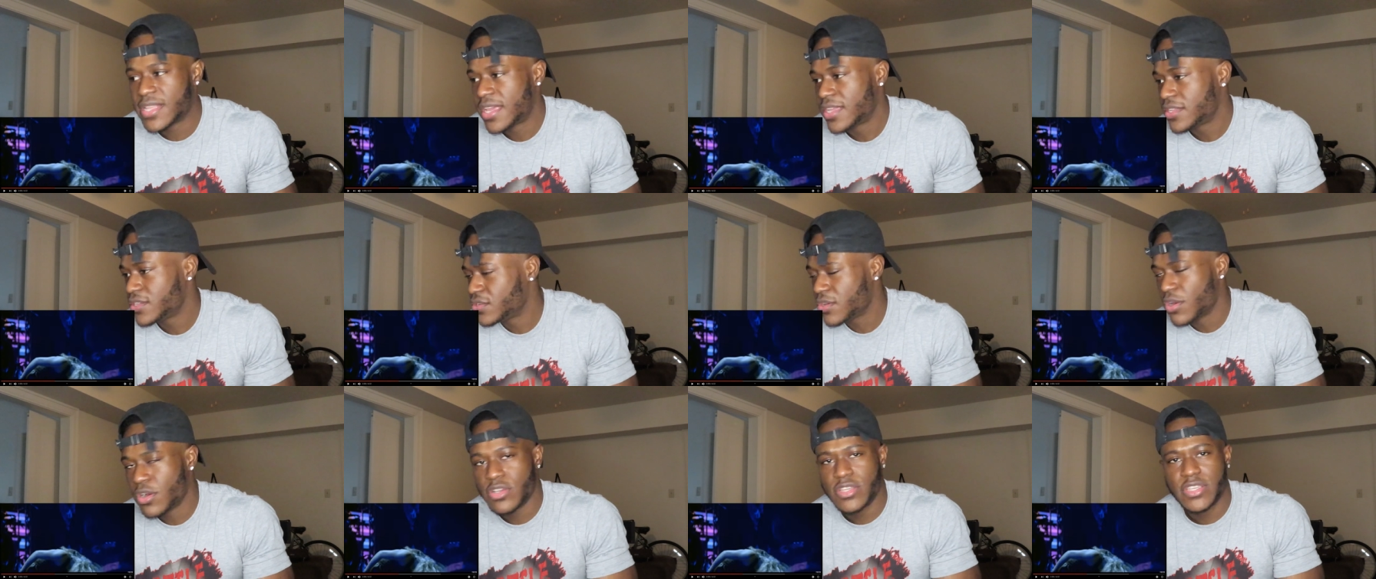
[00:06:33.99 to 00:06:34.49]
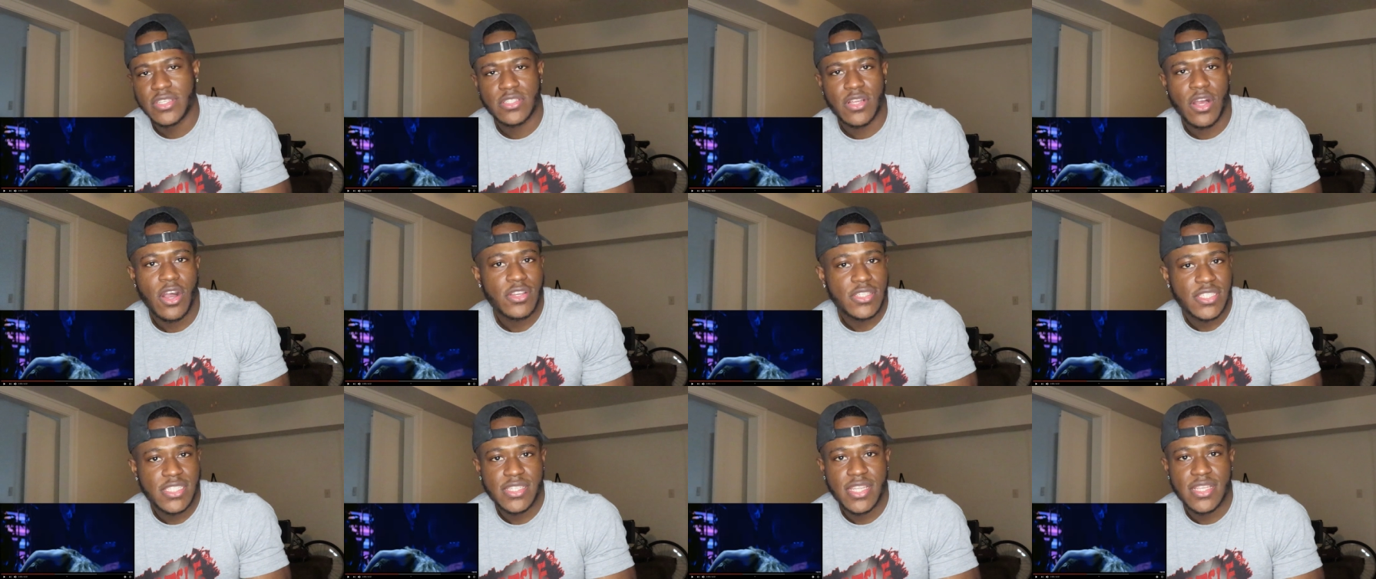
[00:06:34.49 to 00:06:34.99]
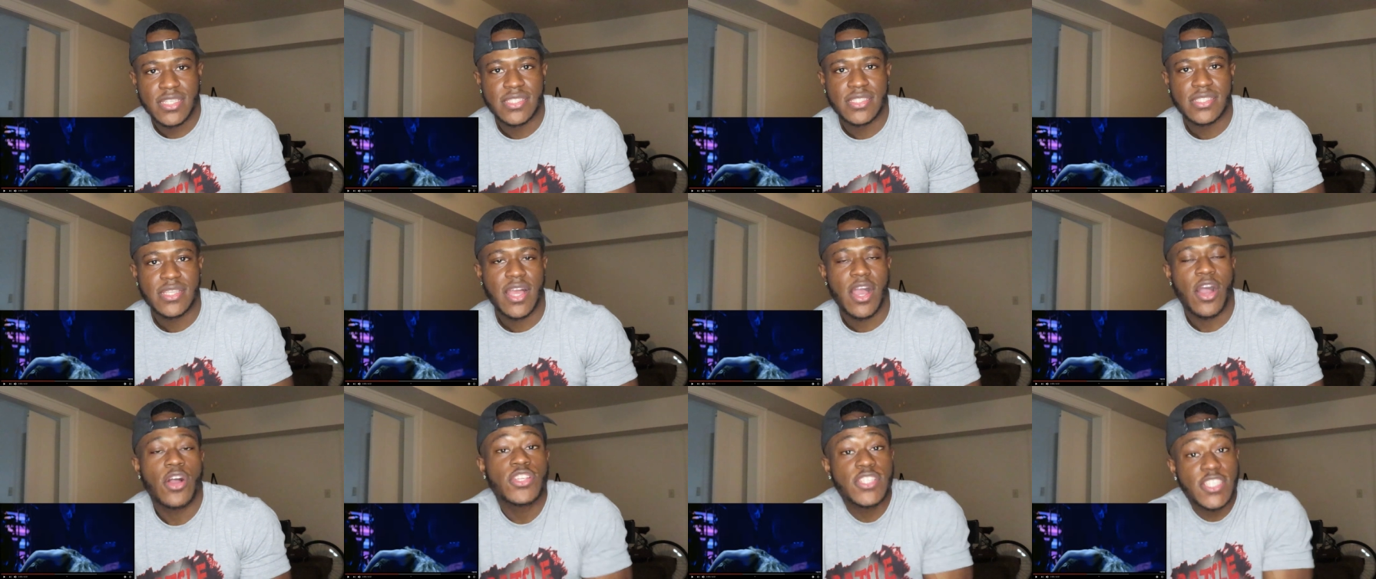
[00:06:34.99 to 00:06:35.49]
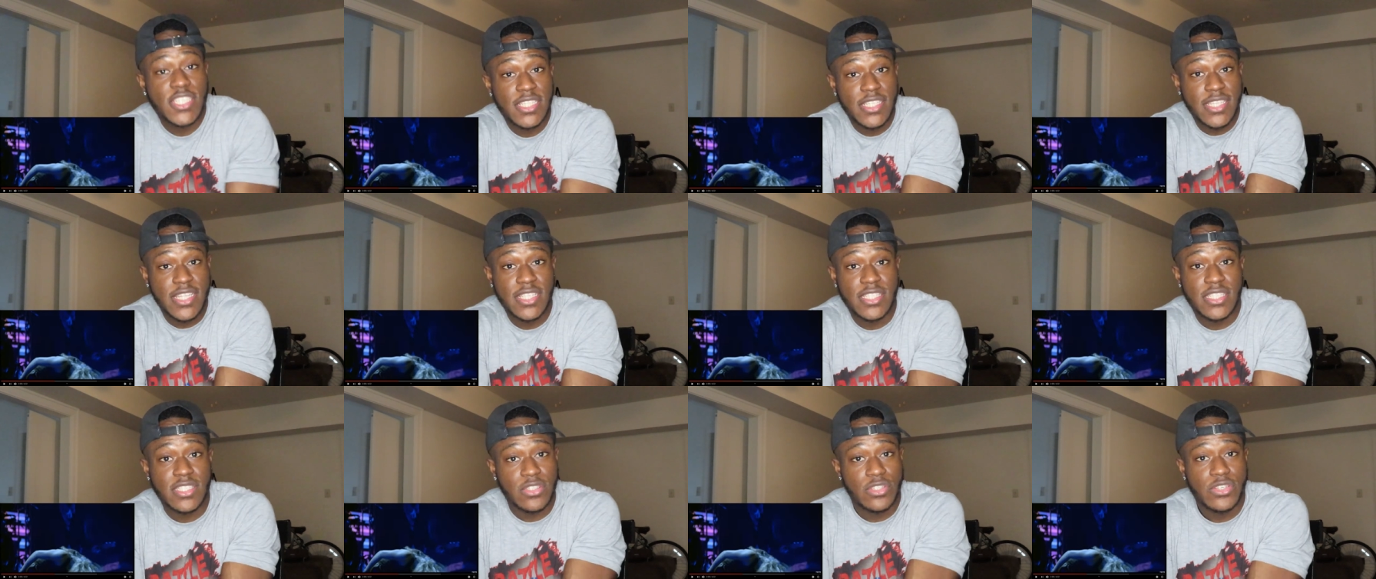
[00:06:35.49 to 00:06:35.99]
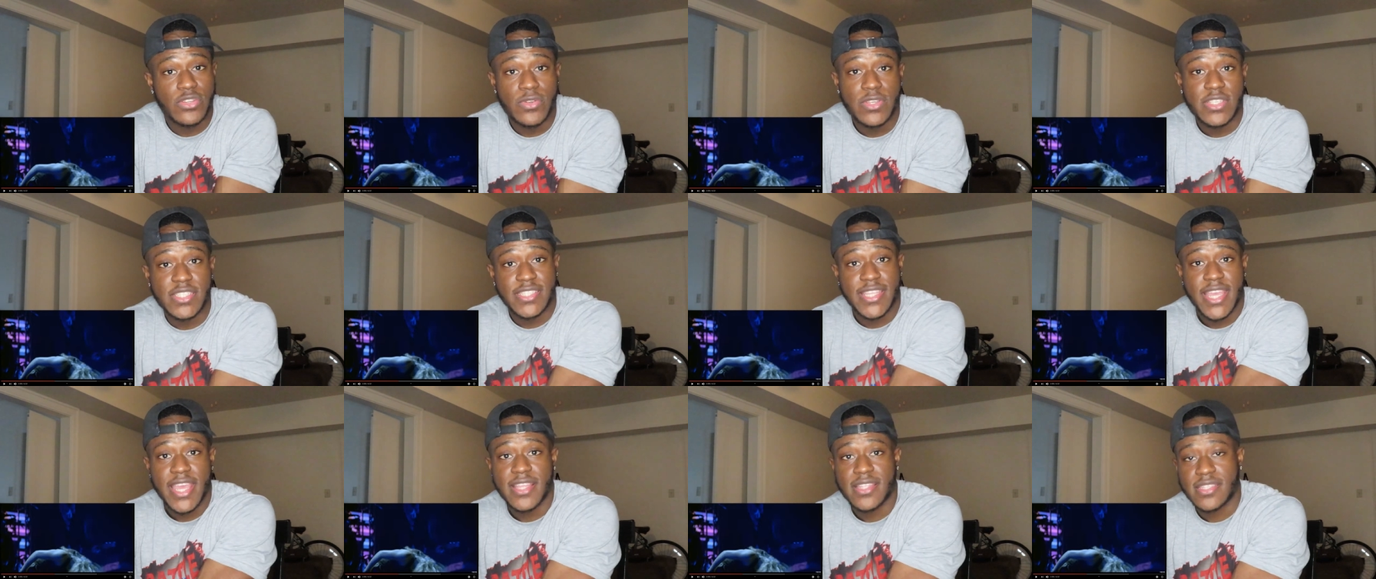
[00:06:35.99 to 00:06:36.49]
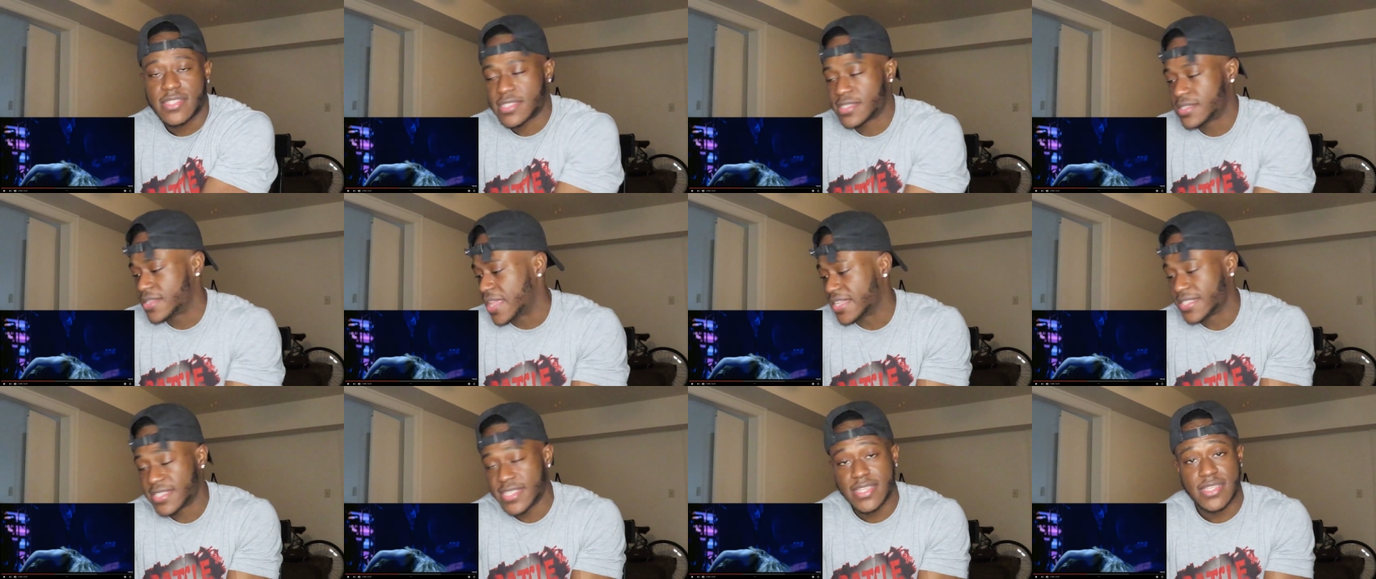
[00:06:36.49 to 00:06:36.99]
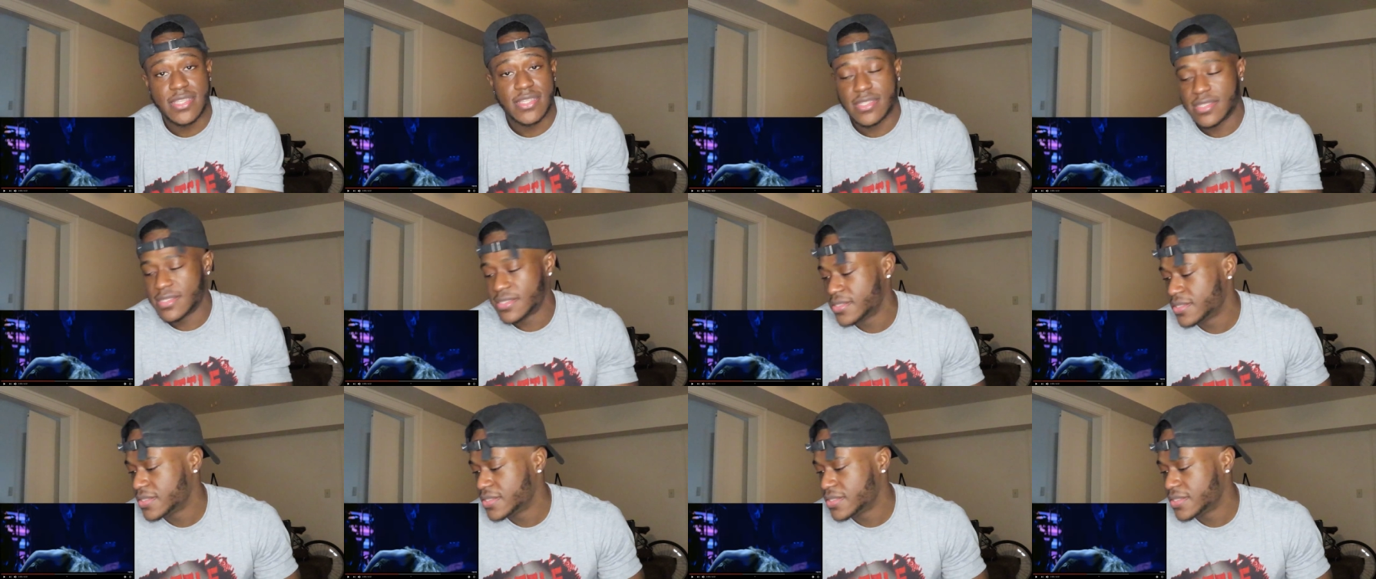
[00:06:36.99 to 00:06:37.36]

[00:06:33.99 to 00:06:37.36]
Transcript: Like, all, all she does, all she needs to do is dance. That's it.